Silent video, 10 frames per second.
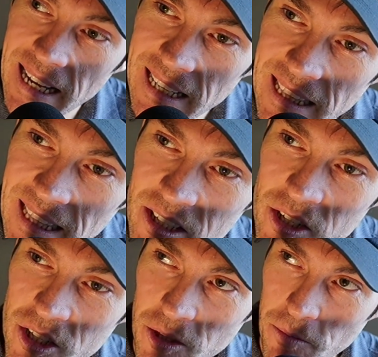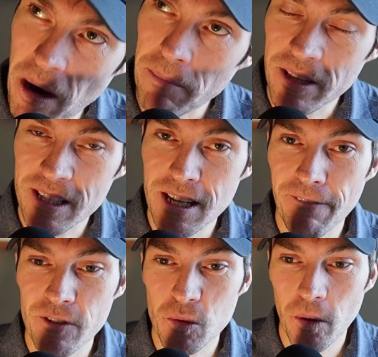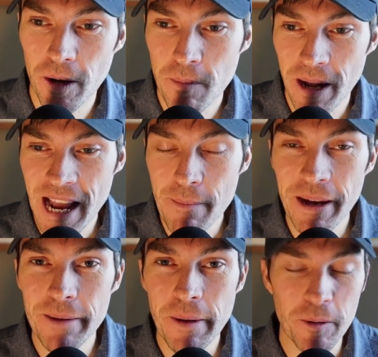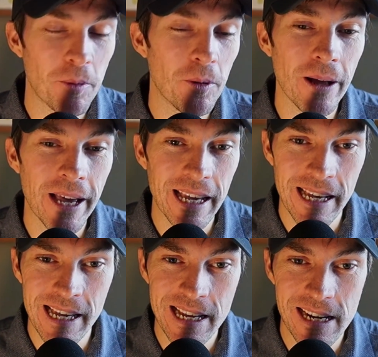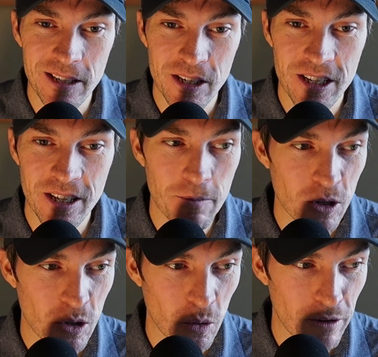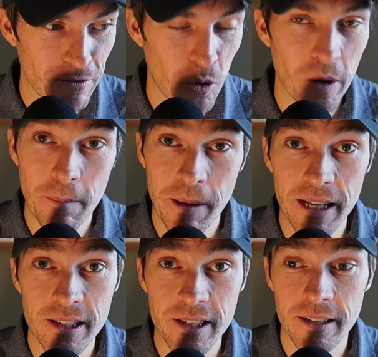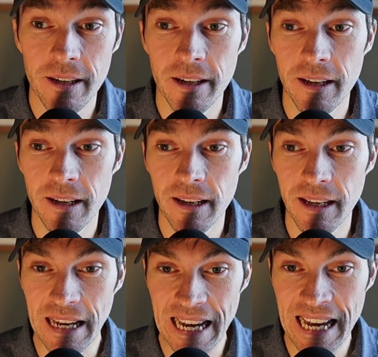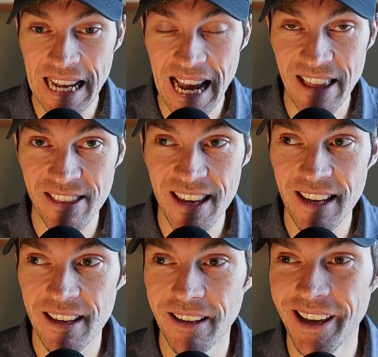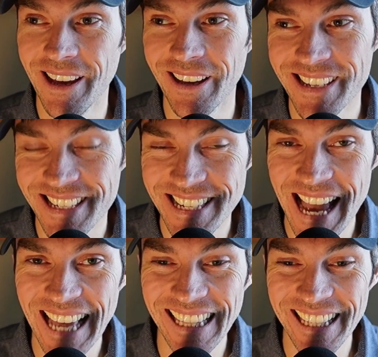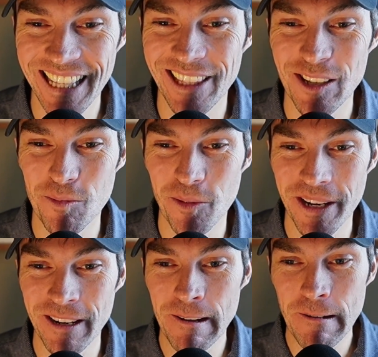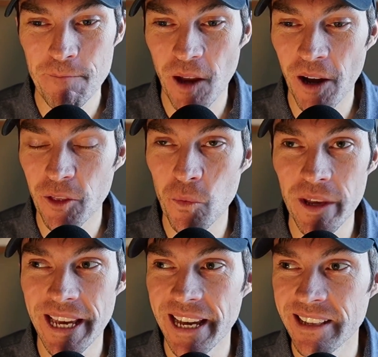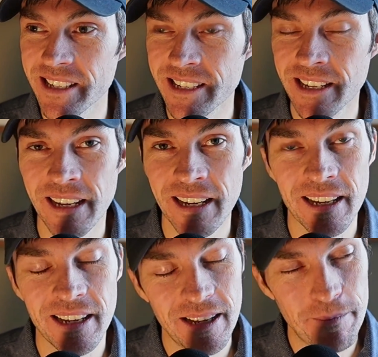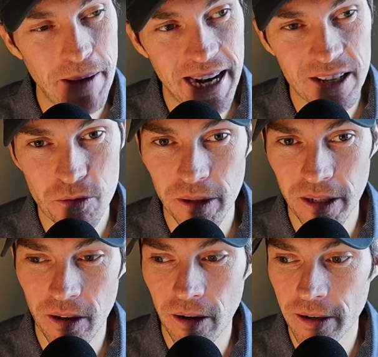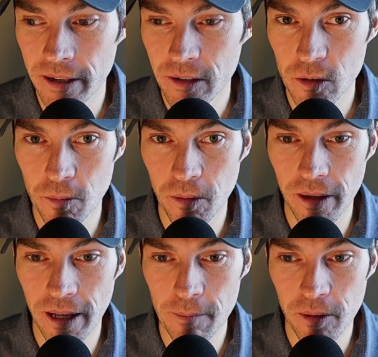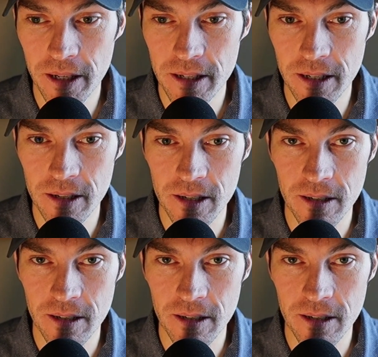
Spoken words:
this is probably the toughest one, but am I going to be able to play in some sort of quick pace? And I think, sadly, at this point on the weekends, man, it's really hard to play places